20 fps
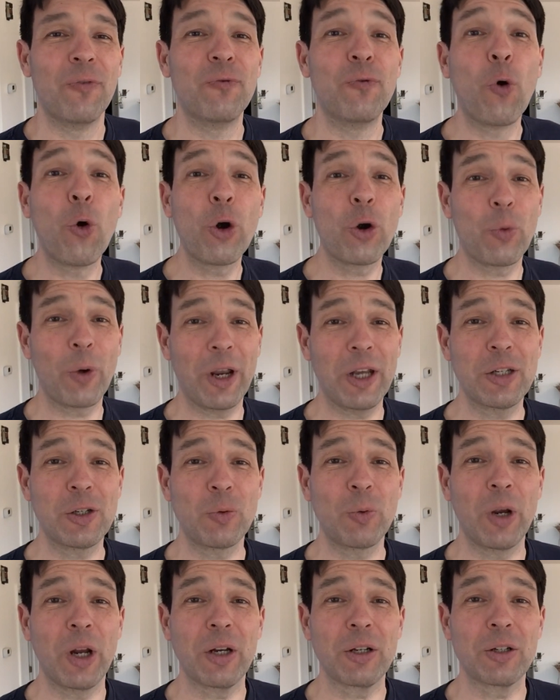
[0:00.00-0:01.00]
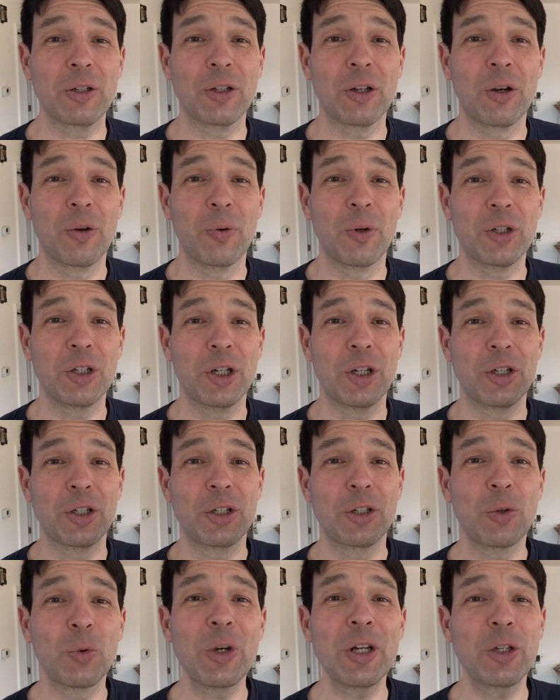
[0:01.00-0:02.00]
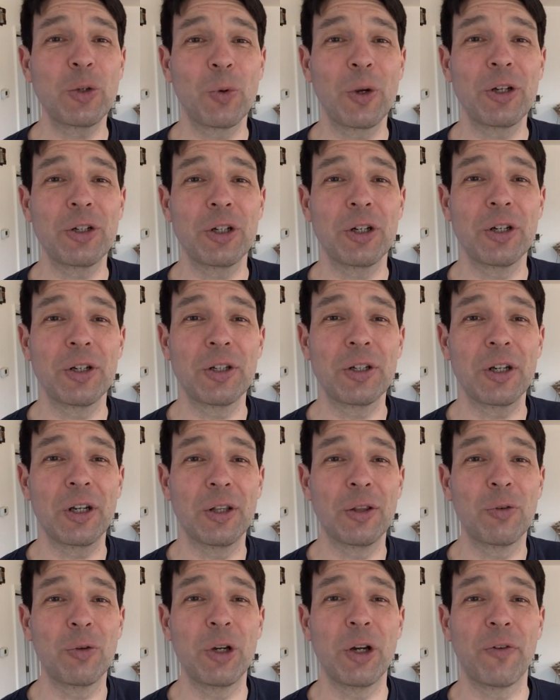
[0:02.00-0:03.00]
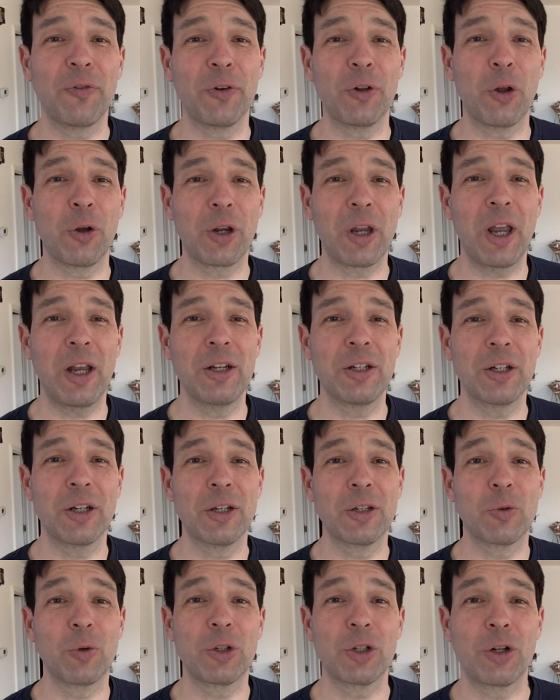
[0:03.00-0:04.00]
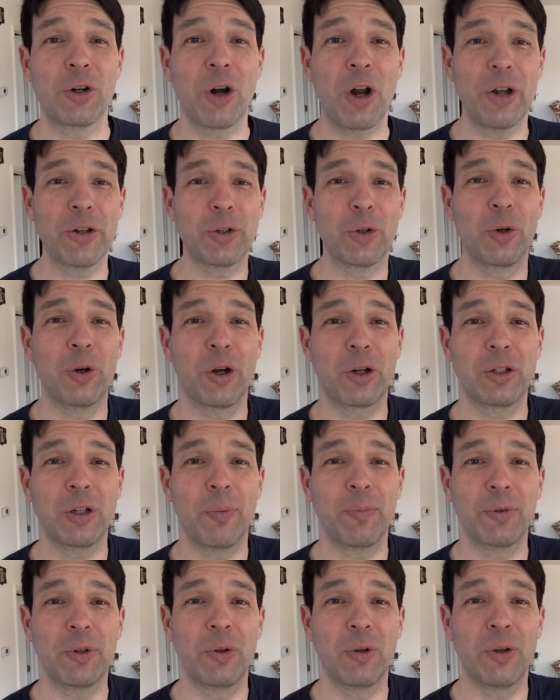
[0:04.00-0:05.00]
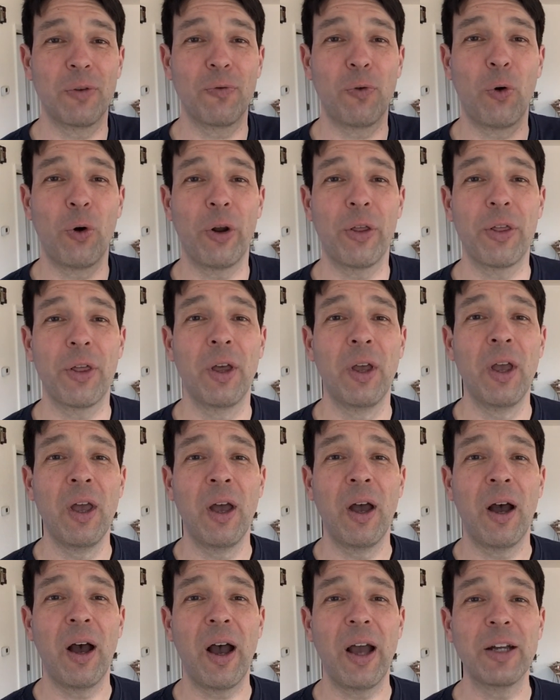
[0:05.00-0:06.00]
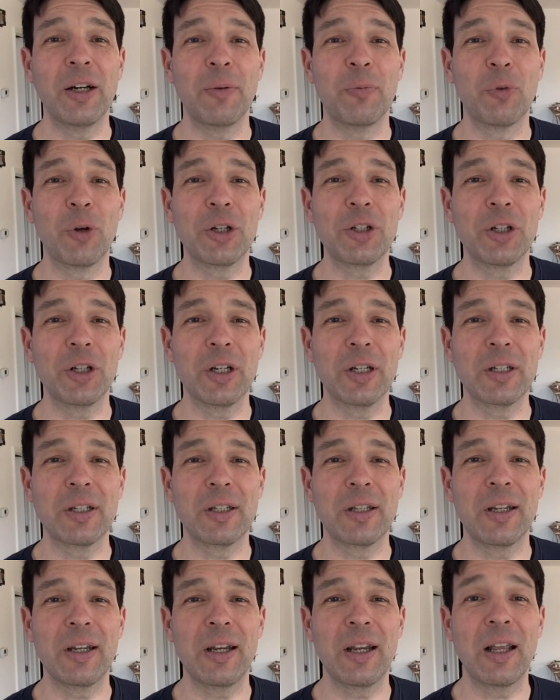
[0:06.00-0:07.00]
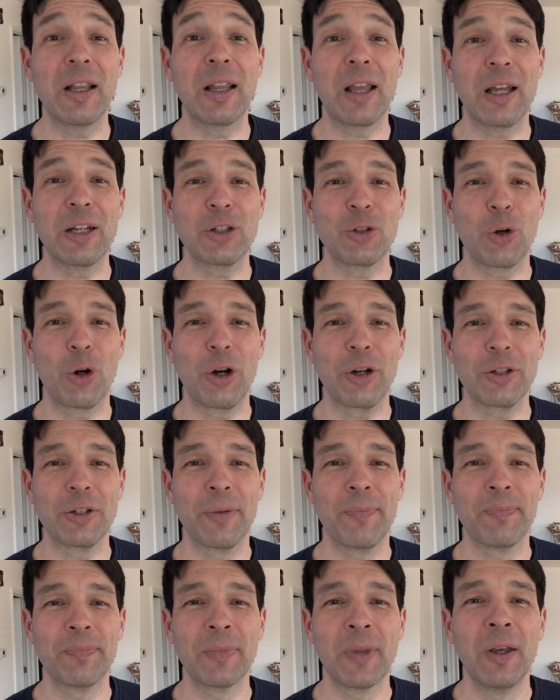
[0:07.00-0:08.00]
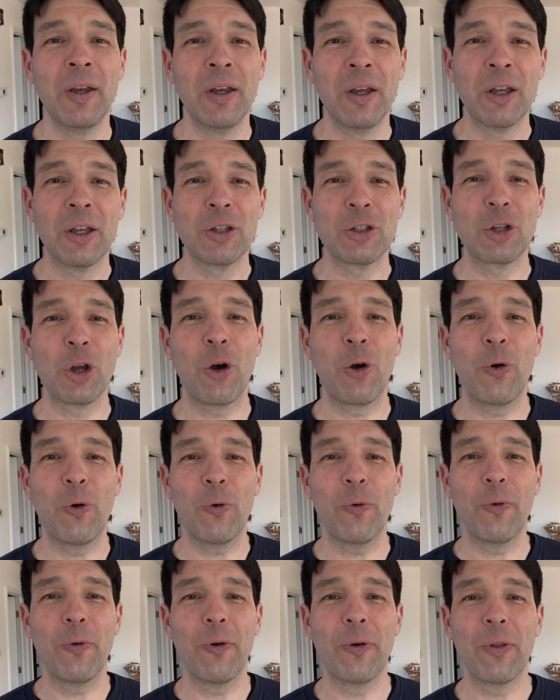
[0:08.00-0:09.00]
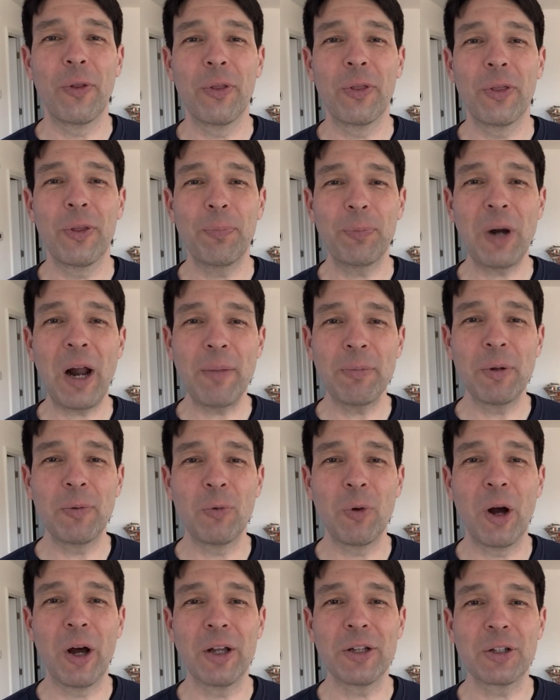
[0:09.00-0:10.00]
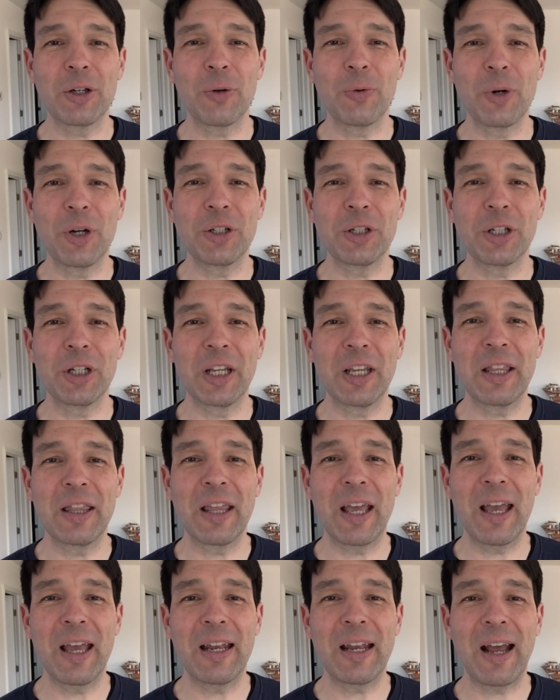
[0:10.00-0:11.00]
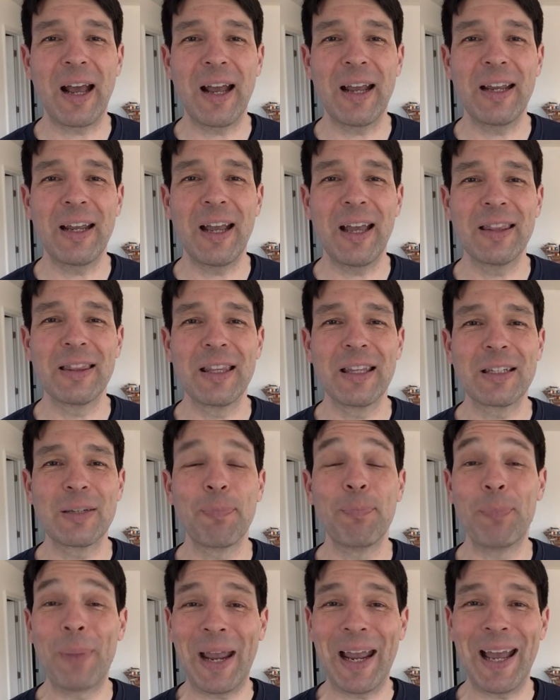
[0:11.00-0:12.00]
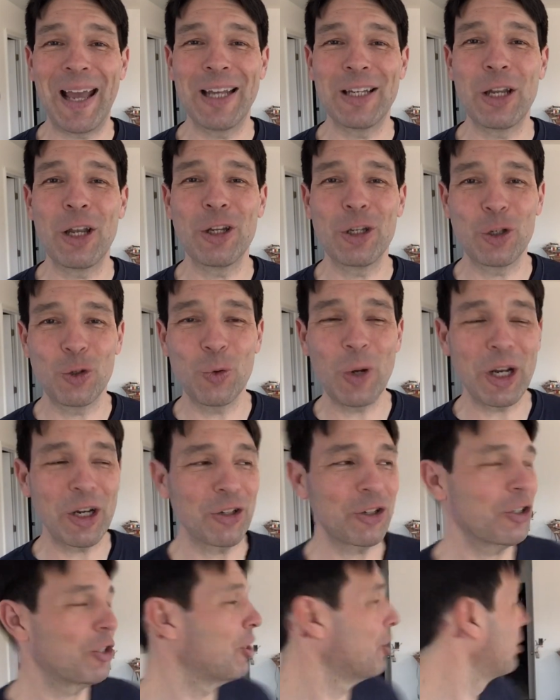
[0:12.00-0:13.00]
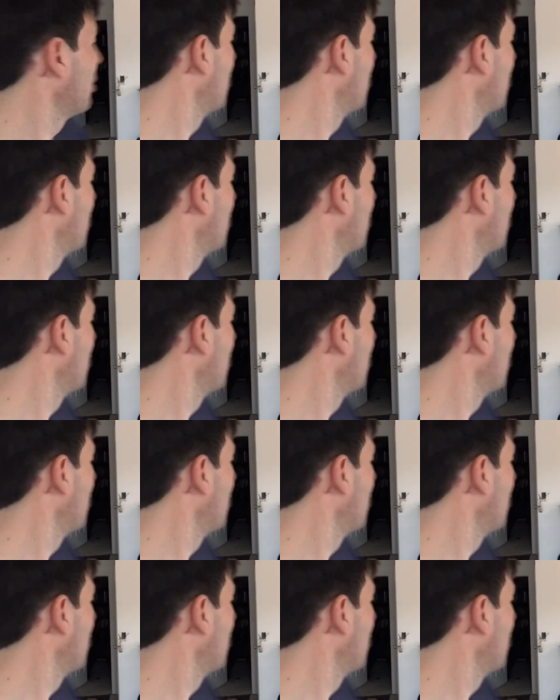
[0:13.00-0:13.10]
four-way switch, which is three switches in three different locations, which are also hooked up to the fourth item, which is the light source. So the problem was originally that I had this bad switch.